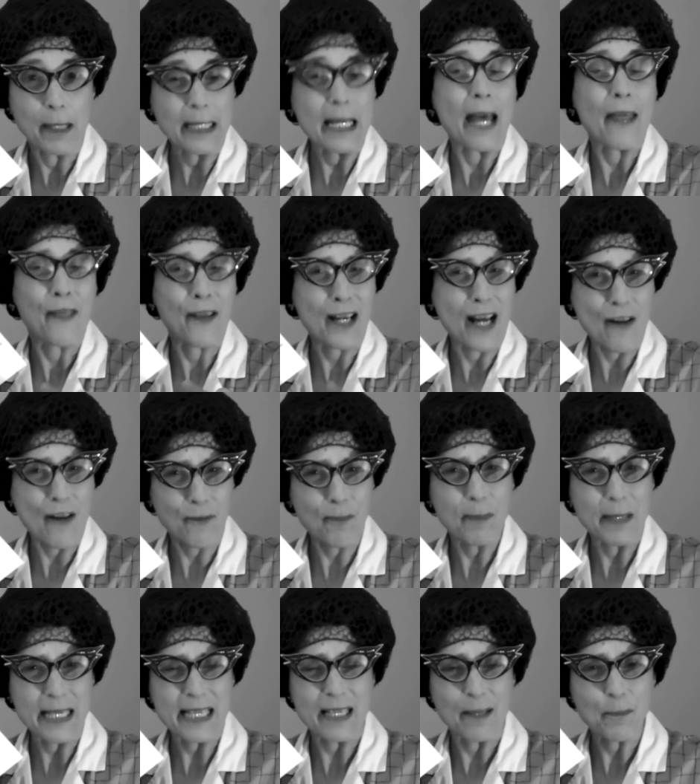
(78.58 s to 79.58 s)
but the
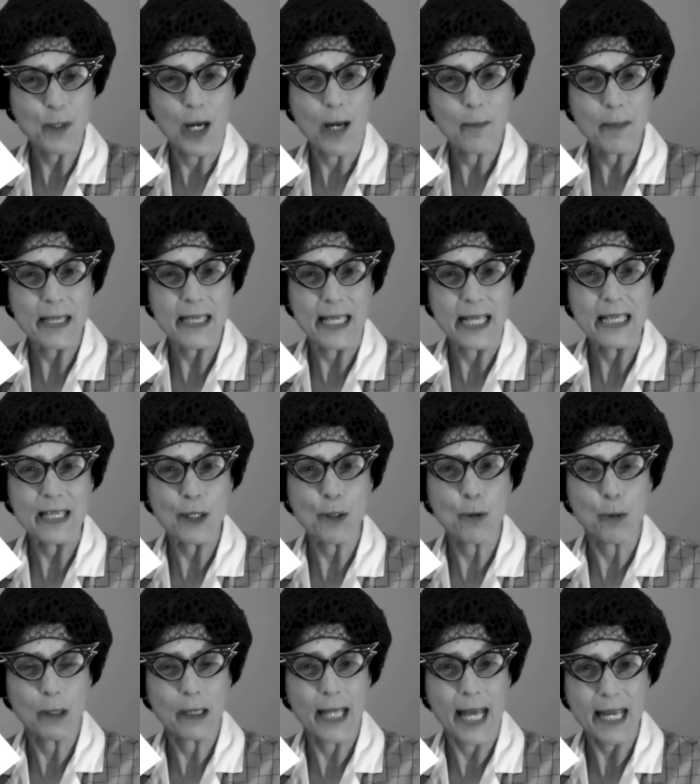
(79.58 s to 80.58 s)
government sometimes sends
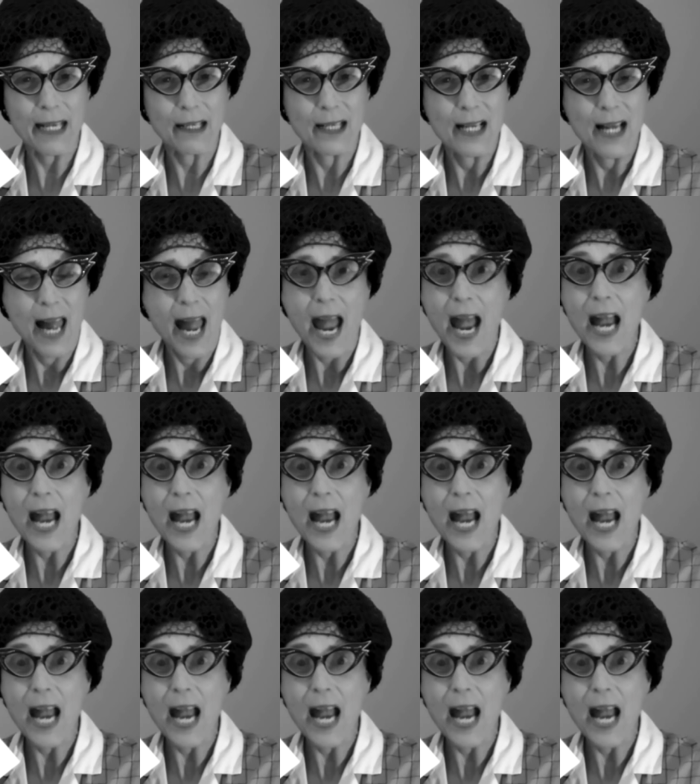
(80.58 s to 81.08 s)
you a letter,